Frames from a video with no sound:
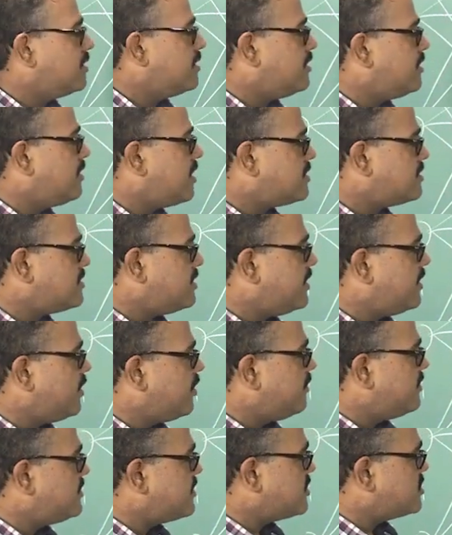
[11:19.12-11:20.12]
Last layer
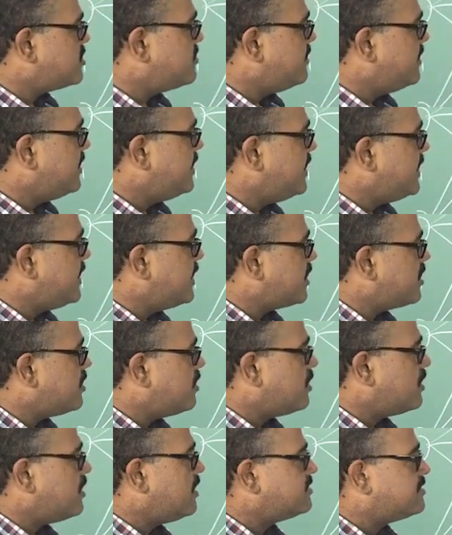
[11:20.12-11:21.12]
always has to be linear,
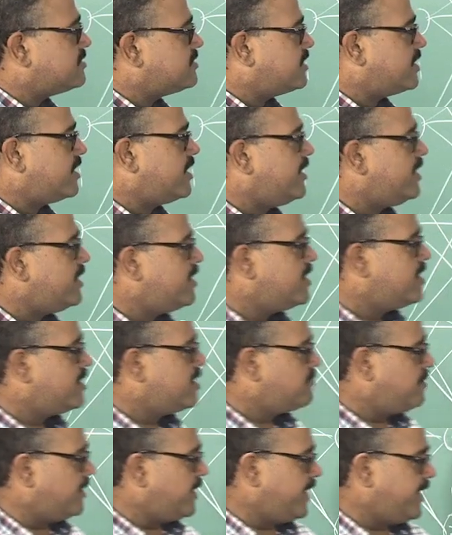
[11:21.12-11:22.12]
not necessarily,
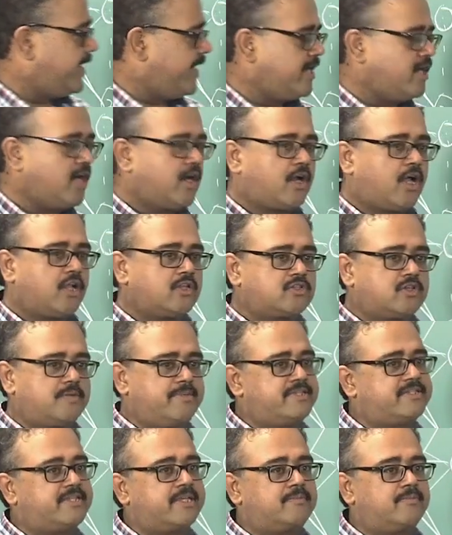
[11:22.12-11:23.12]
but it did not also
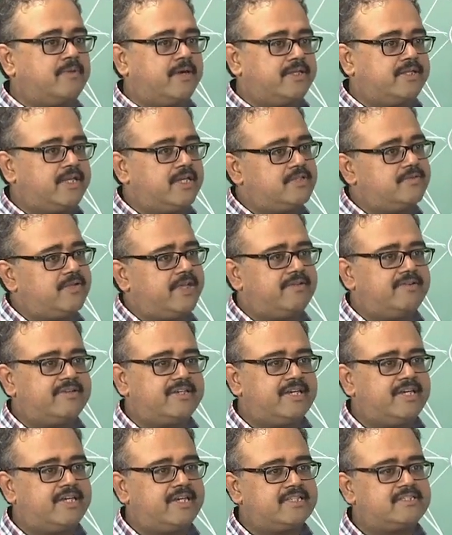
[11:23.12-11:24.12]
be sigmoid, that is why I
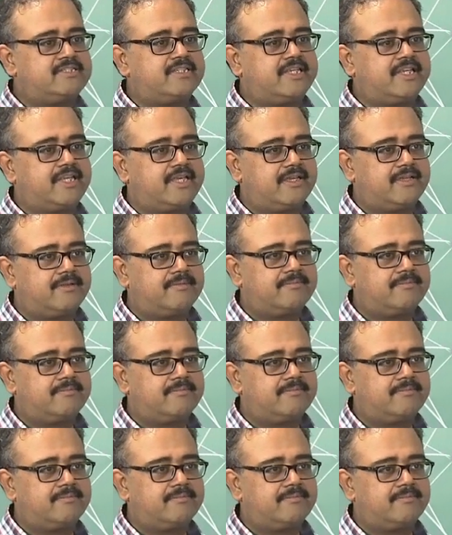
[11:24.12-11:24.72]
written it as GK.